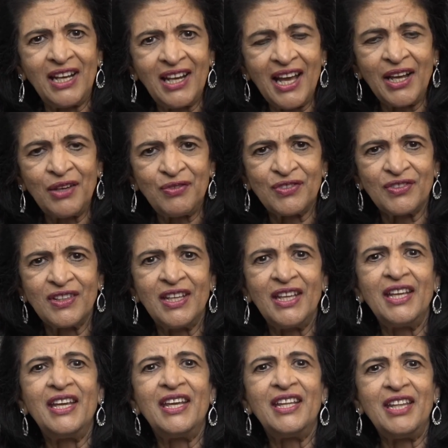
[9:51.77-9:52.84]
lives,
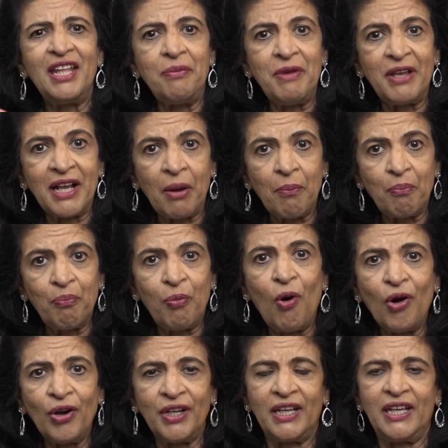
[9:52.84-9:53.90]
they become
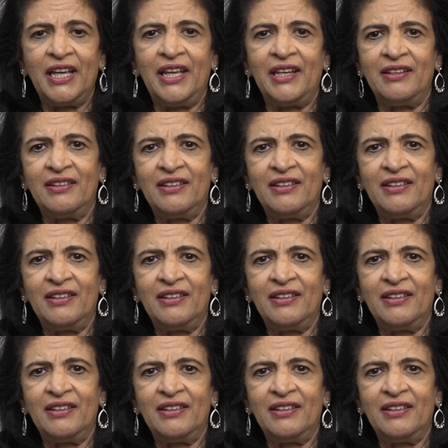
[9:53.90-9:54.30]
born again.